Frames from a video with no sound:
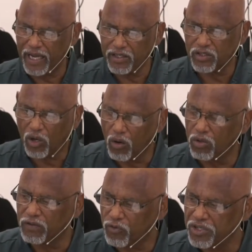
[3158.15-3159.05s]
That is the
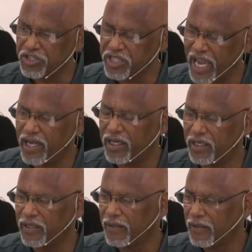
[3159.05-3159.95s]
goal of
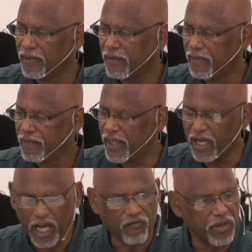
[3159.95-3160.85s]
Christianity,
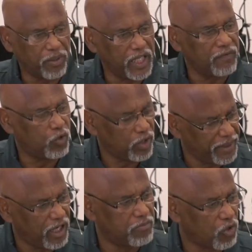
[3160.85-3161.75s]
that every believer would
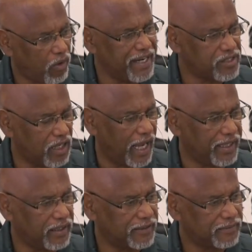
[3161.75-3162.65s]
become
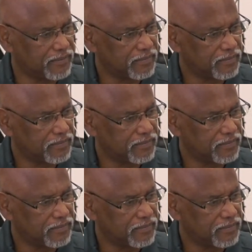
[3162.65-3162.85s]
Christ-like.